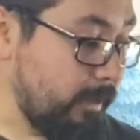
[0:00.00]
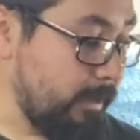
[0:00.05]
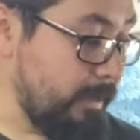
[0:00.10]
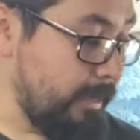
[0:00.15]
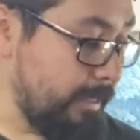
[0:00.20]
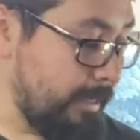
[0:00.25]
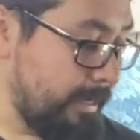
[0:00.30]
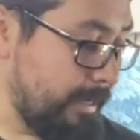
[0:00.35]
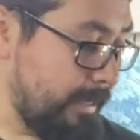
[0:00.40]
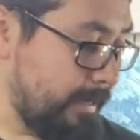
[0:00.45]

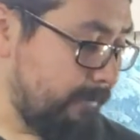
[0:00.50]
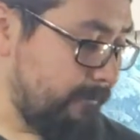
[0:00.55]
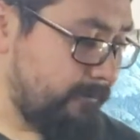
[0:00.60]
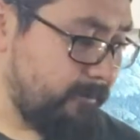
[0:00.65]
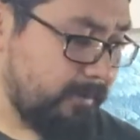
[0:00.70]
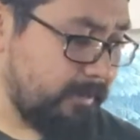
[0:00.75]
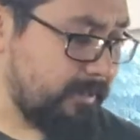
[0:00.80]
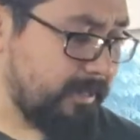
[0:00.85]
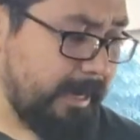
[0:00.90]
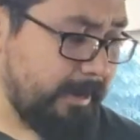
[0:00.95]
And then for
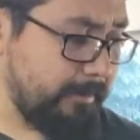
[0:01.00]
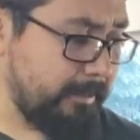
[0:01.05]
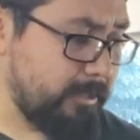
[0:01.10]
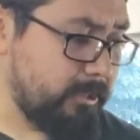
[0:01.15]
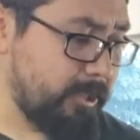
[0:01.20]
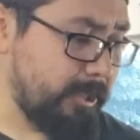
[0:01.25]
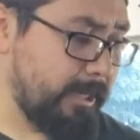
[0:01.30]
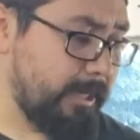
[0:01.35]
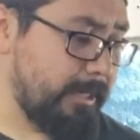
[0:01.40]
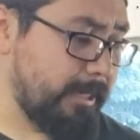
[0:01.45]
the timing
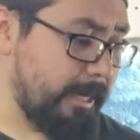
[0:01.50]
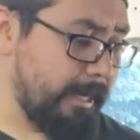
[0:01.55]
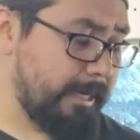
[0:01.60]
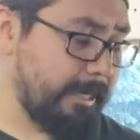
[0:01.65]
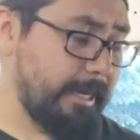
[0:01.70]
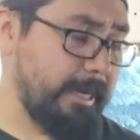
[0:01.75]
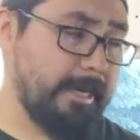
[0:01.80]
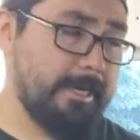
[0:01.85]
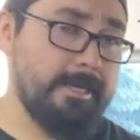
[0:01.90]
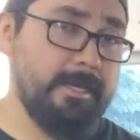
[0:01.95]
chain, I
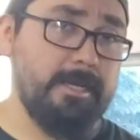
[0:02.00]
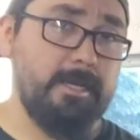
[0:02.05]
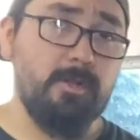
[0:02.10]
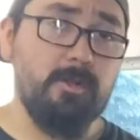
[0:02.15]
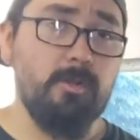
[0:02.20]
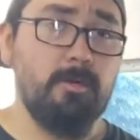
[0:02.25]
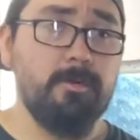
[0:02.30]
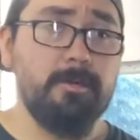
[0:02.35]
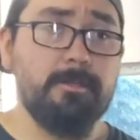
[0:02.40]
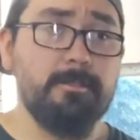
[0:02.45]
got a
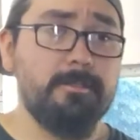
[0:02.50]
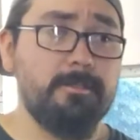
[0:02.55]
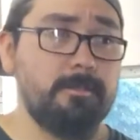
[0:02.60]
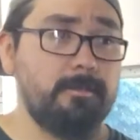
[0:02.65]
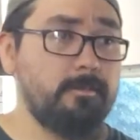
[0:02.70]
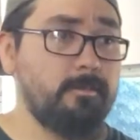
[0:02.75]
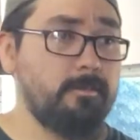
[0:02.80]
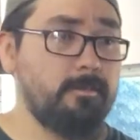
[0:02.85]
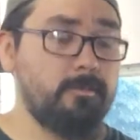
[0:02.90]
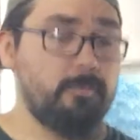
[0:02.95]
Cloy's
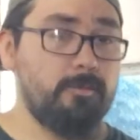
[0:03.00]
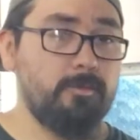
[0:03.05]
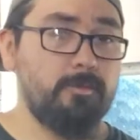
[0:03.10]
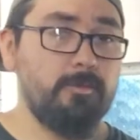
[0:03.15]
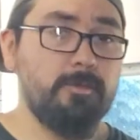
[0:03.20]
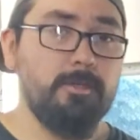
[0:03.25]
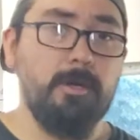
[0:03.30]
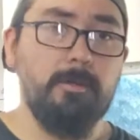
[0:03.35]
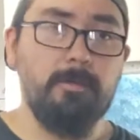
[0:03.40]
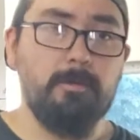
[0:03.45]
True
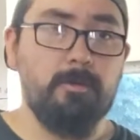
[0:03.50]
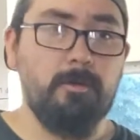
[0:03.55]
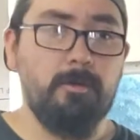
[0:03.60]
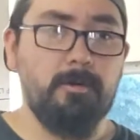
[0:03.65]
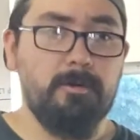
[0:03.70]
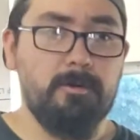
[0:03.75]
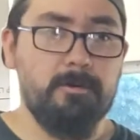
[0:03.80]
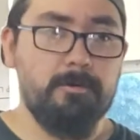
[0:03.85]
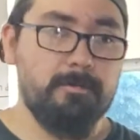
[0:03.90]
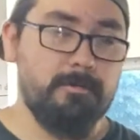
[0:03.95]
double
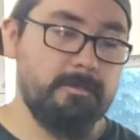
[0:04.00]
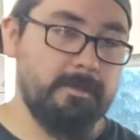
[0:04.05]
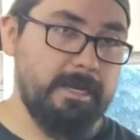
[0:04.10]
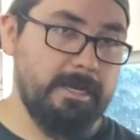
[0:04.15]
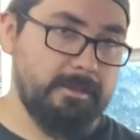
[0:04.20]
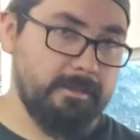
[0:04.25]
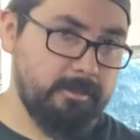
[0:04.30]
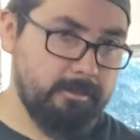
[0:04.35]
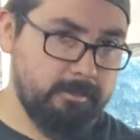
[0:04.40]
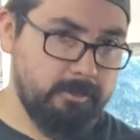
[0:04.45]
roller,
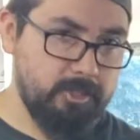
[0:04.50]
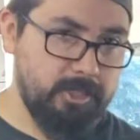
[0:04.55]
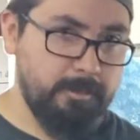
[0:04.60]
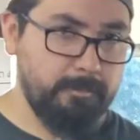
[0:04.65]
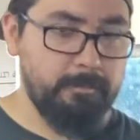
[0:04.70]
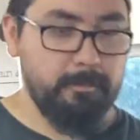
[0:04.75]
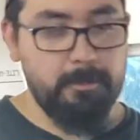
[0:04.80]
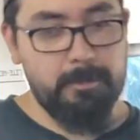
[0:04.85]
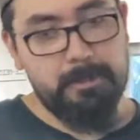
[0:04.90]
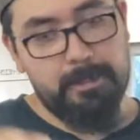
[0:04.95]
not their cheap
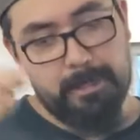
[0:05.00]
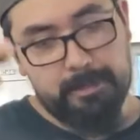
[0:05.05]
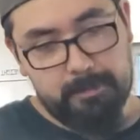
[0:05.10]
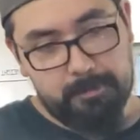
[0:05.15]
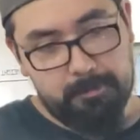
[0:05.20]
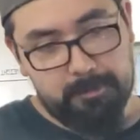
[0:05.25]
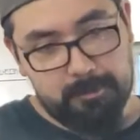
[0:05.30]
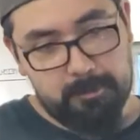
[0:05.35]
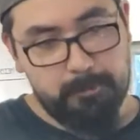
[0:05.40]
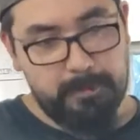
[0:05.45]
one, not
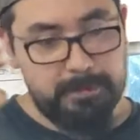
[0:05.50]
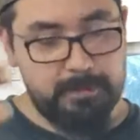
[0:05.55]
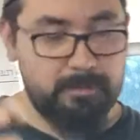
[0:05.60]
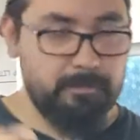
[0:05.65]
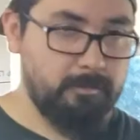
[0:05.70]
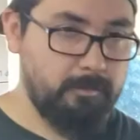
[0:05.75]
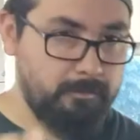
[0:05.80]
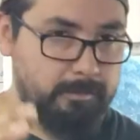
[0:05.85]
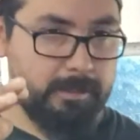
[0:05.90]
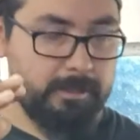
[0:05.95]
their expensive
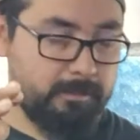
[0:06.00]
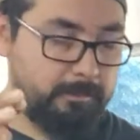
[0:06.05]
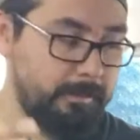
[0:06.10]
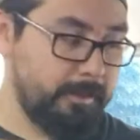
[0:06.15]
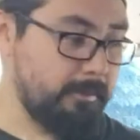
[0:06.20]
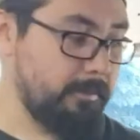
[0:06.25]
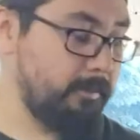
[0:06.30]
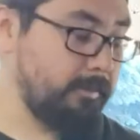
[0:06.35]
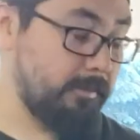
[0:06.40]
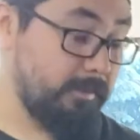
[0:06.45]
one, right in the middle.
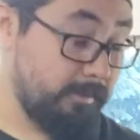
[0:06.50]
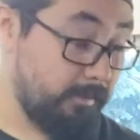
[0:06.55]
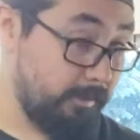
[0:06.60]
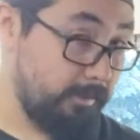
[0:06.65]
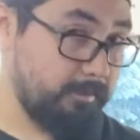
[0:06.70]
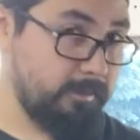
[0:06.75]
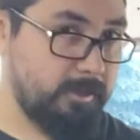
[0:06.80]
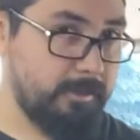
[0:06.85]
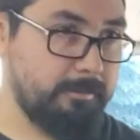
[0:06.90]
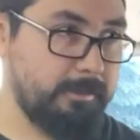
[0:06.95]
It
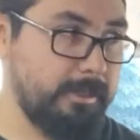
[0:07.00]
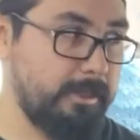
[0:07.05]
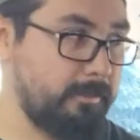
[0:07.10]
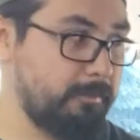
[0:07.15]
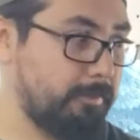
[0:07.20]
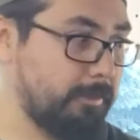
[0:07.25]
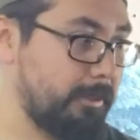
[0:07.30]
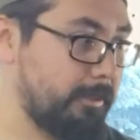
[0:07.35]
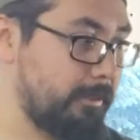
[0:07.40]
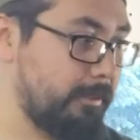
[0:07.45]
degraded
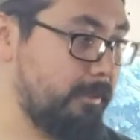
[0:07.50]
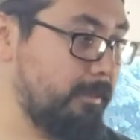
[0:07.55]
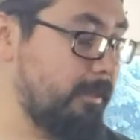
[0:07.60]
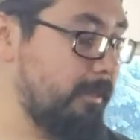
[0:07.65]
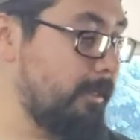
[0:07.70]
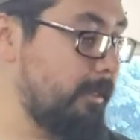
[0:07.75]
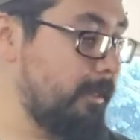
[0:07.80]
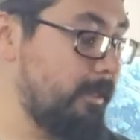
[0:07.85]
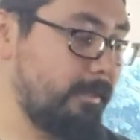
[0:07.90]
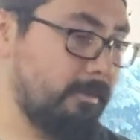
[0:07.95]
pretty good,
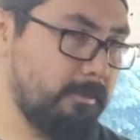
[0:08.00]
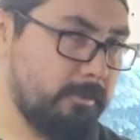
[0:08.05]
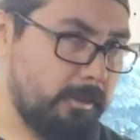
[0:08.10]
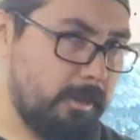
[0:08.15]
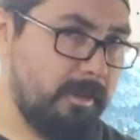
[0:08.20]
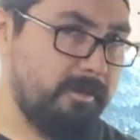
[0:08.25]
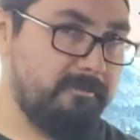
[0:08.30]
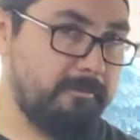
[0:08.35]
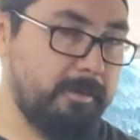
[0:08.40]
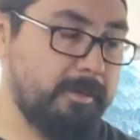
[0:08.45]
a little
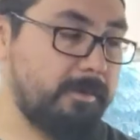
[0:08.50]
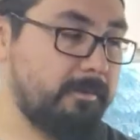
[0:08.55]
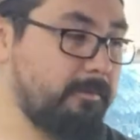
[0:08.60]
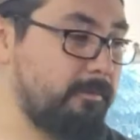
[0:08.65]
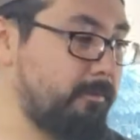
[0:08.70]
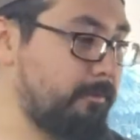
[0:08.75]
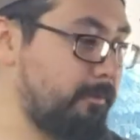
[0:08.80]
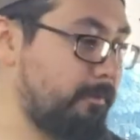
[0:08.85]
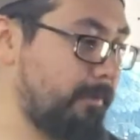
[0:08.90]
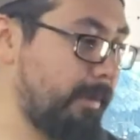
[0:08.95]
off, but
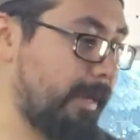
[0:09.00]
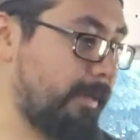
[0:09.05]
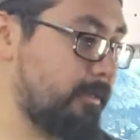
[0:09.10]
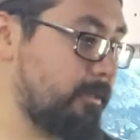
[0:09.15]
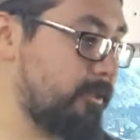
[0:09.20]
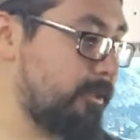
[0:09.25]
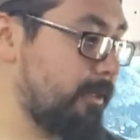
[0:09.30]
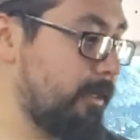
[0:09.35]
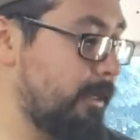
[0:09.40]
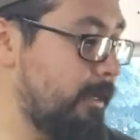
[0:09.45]
managed.